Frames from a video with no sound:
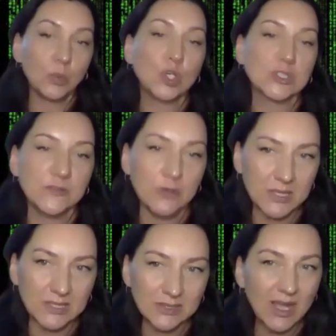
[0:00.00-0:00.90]
It works
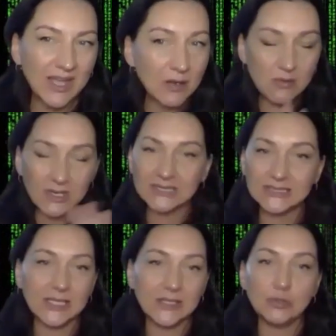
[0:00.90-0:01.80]
for me. So I don't
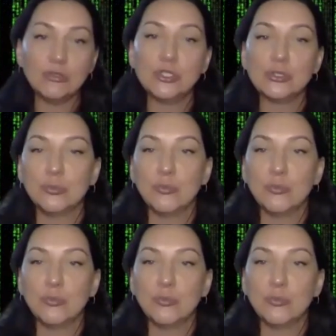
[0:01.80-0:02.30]
want to say that you need